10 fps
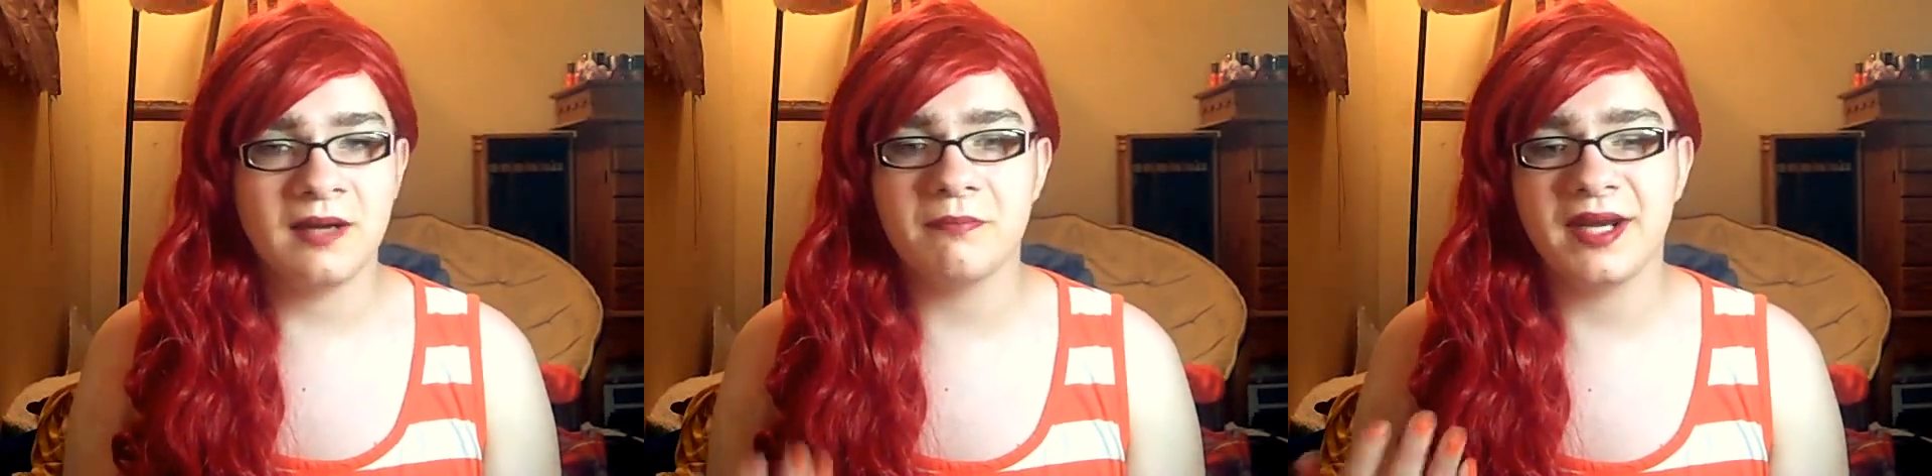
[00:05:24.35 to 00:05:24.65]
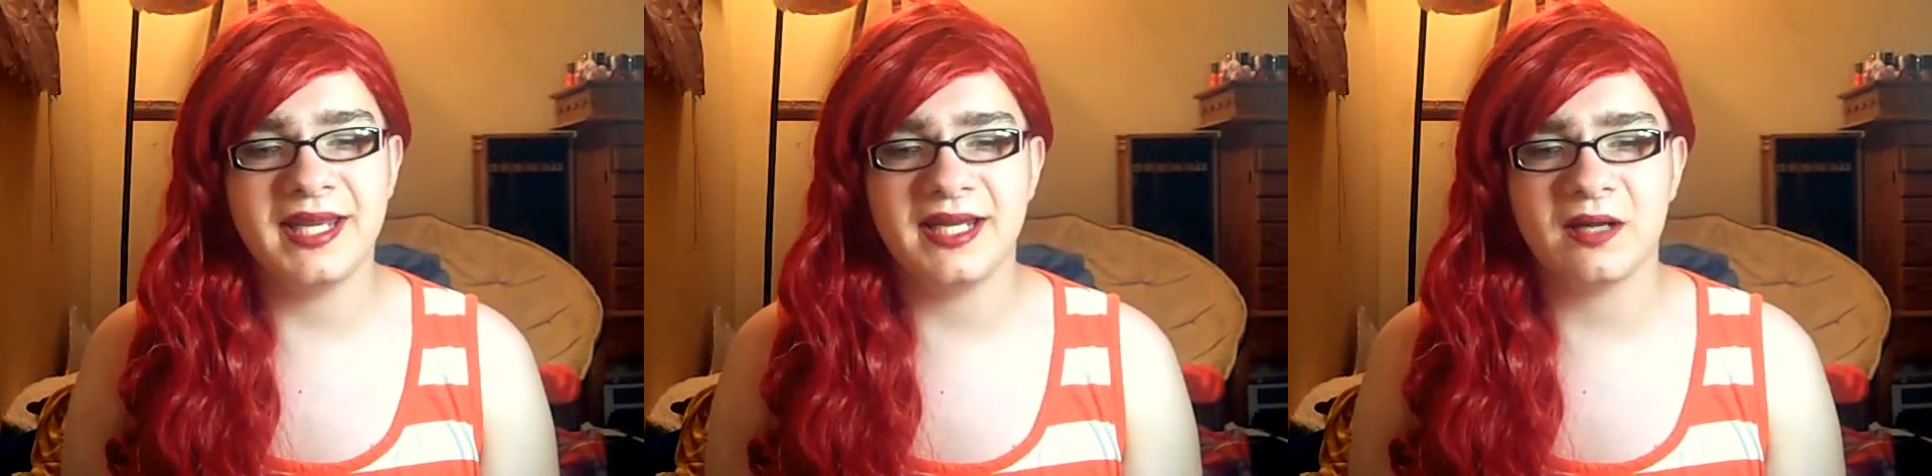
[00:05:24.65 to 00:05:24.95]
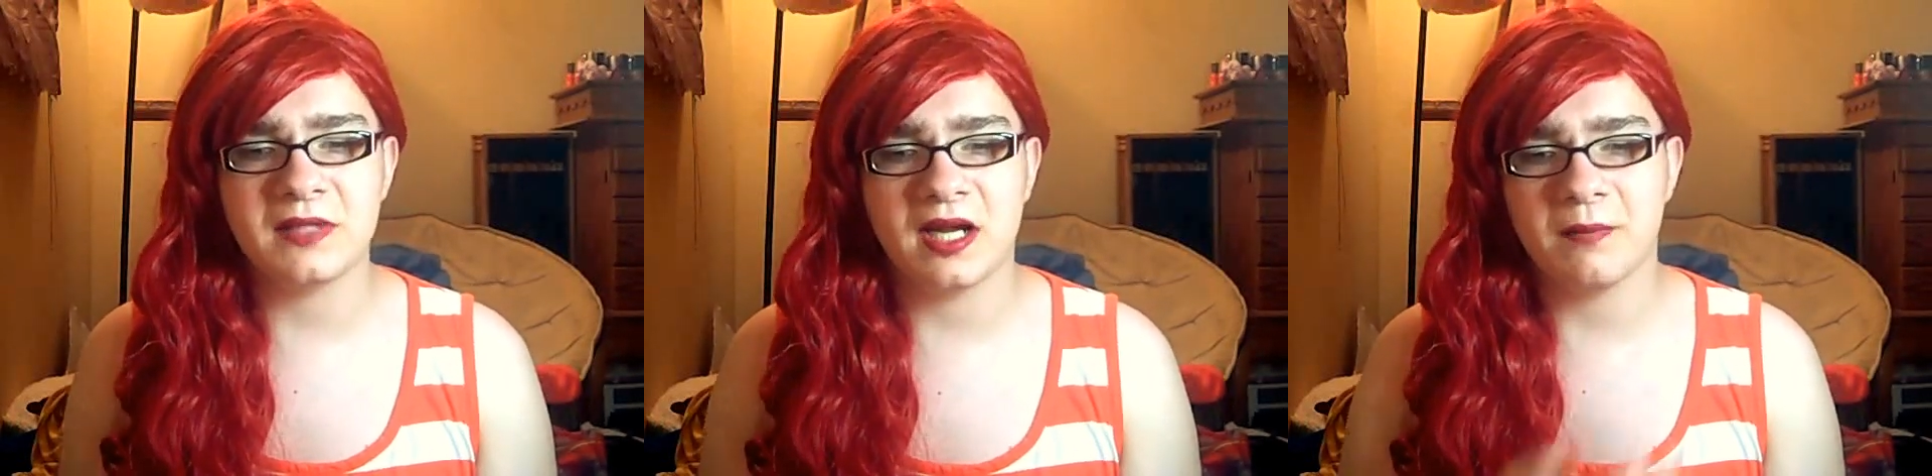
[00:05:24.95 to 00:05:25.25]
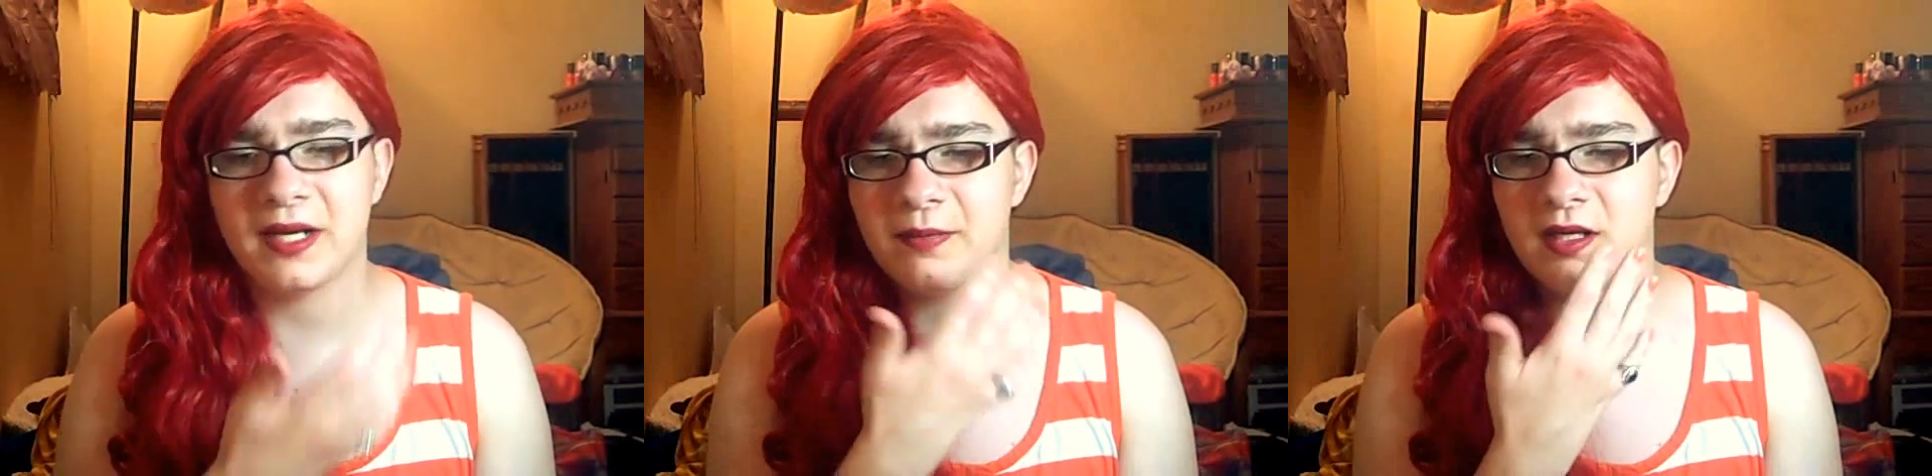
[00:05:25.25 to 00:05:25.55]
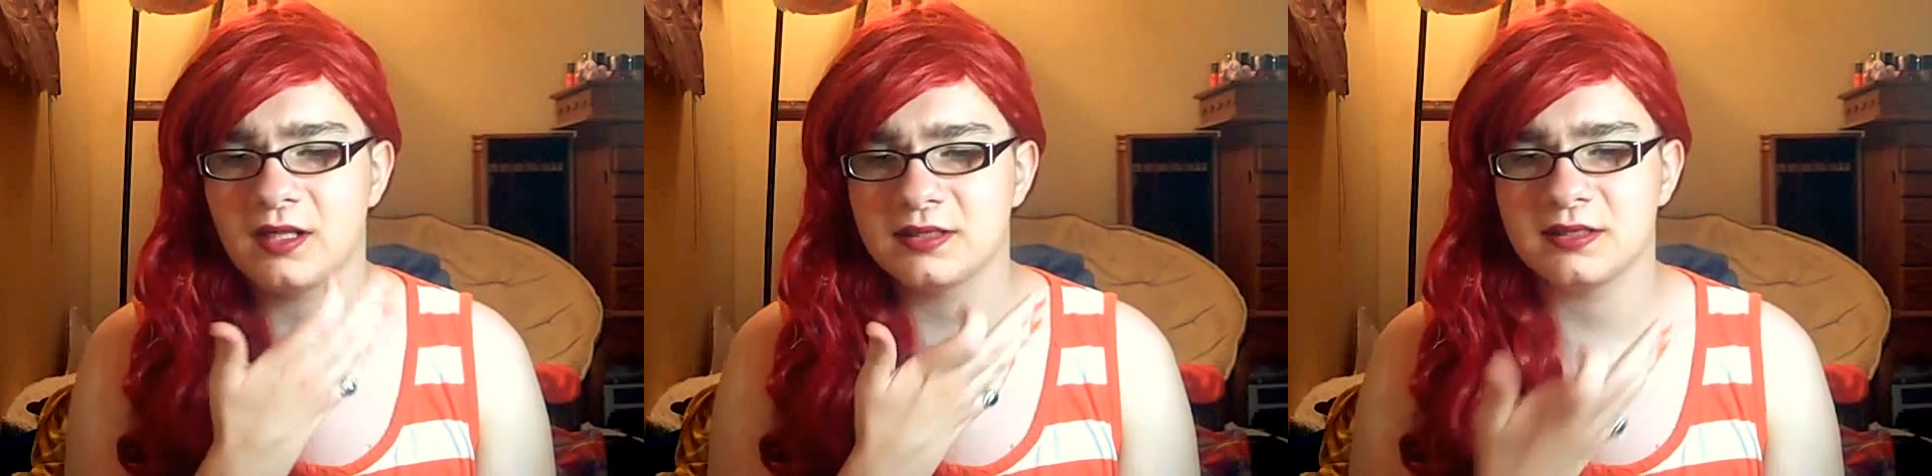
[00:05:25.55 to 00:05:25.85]
I'm breaking out now, but I
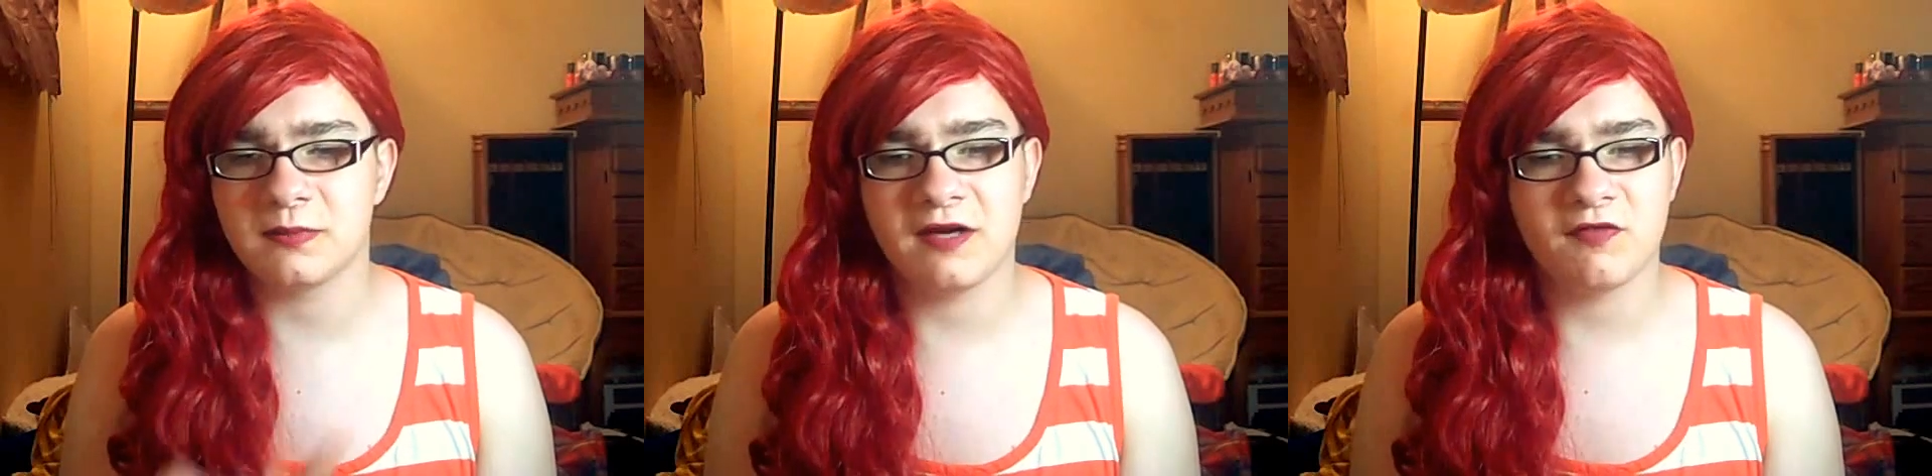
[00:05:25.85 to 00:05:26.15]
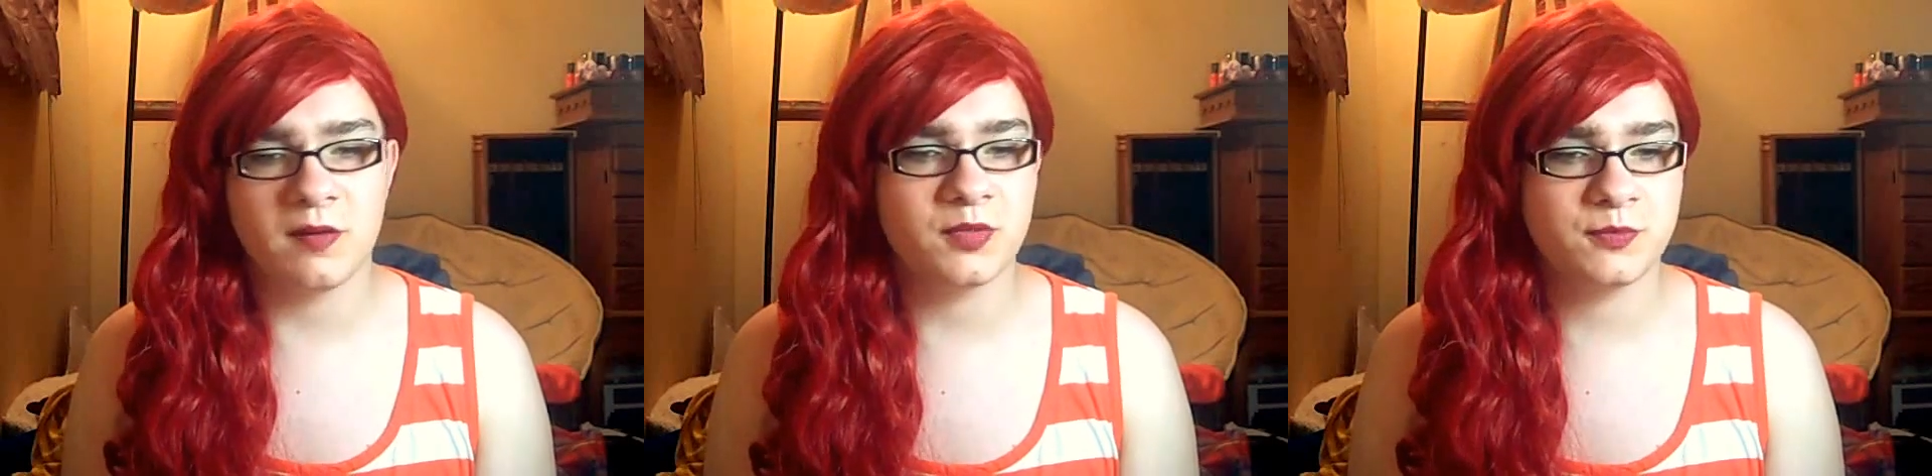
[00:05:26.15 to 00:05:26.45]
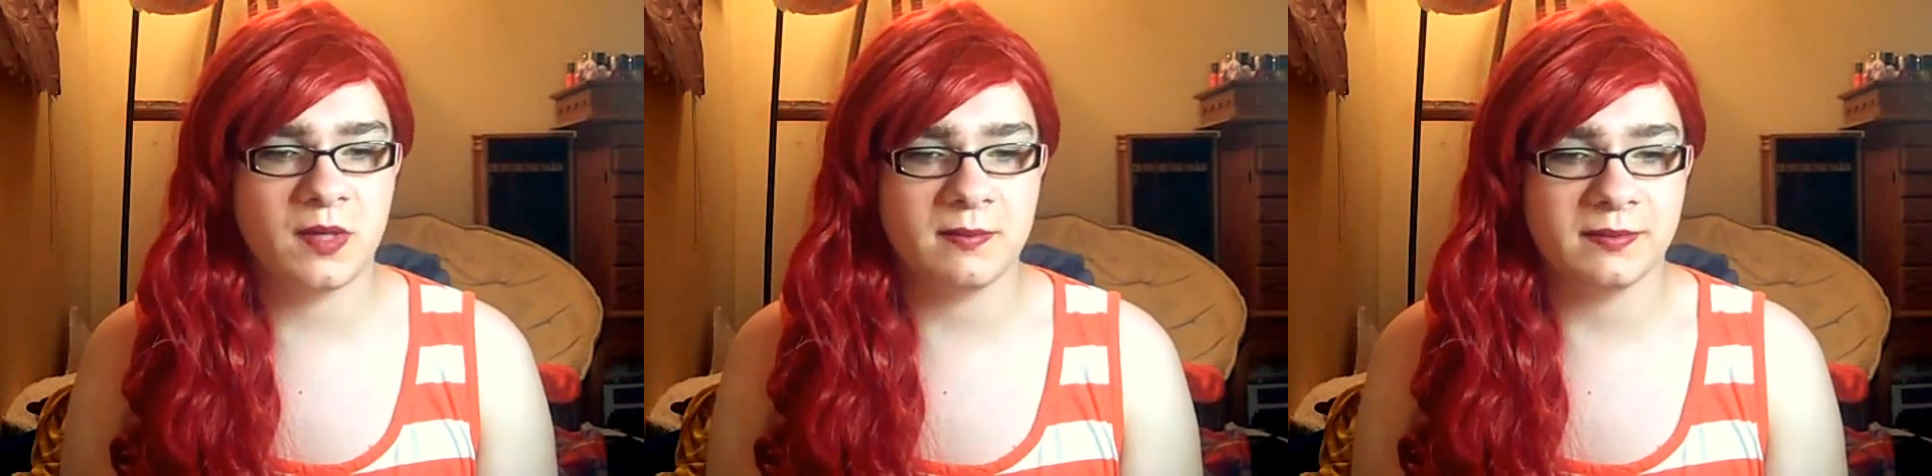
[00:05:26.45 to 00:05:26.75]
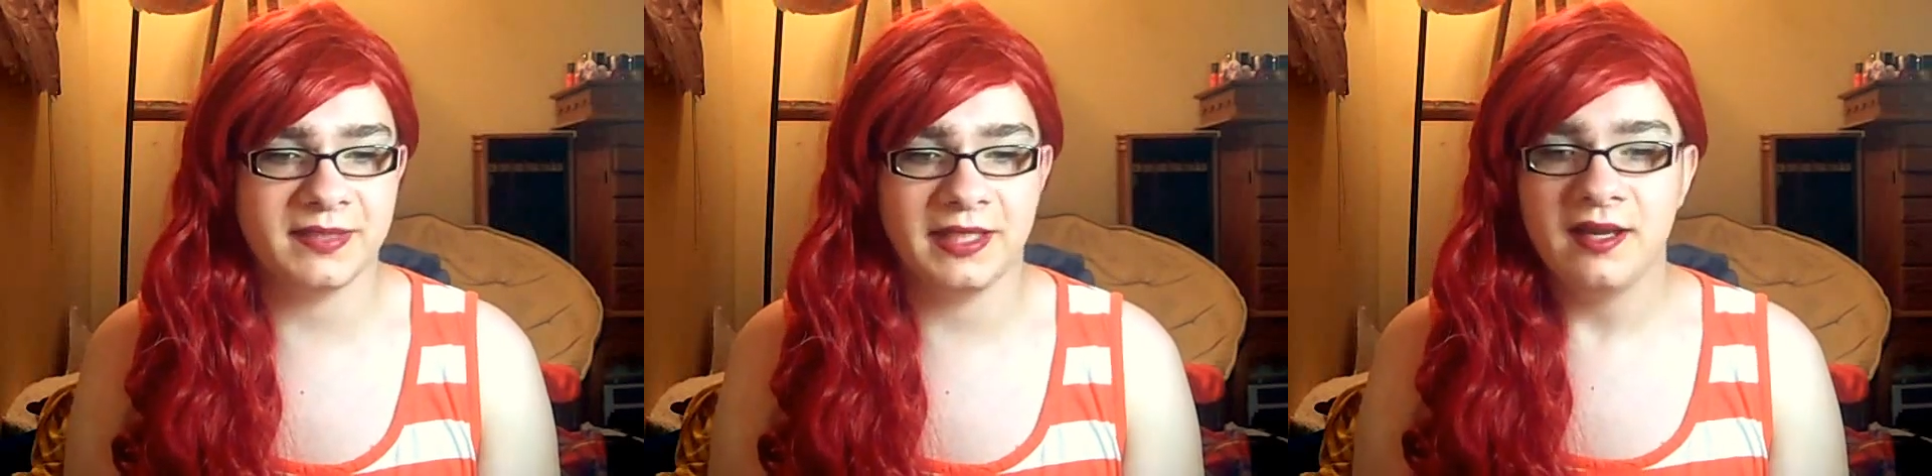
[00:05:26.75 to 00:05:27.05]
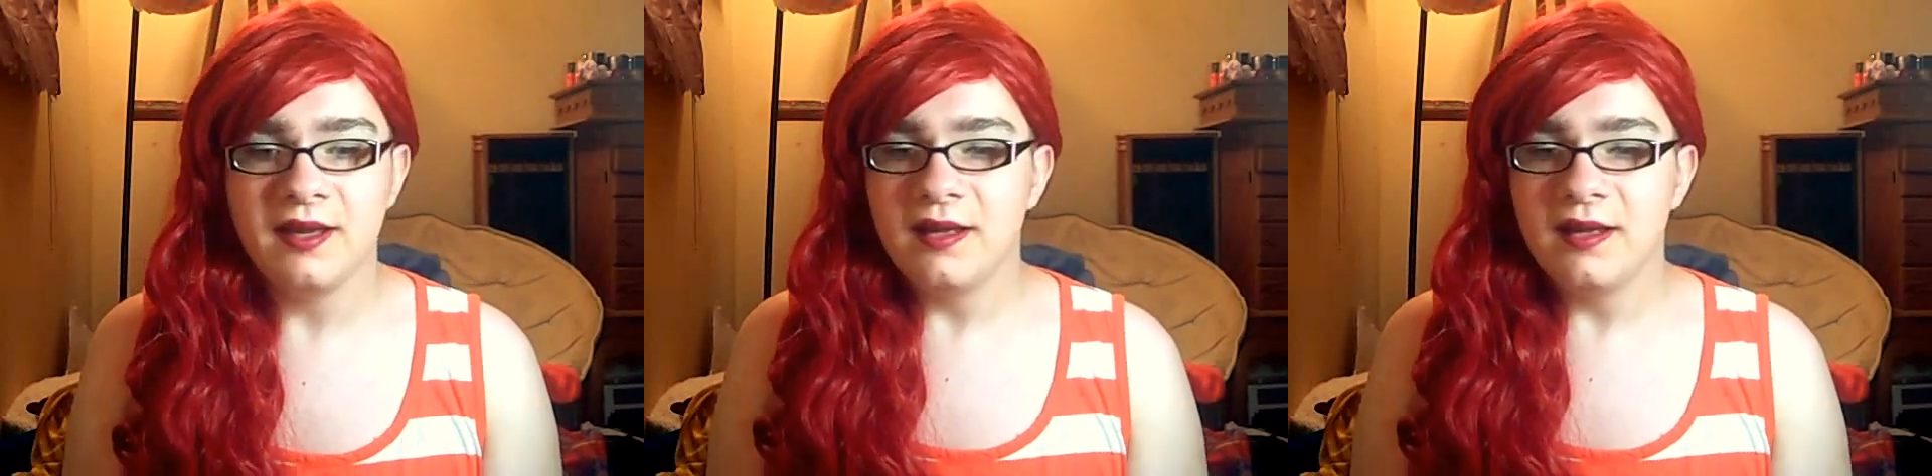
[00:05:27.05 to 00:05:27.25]
put on some cover-up, which probably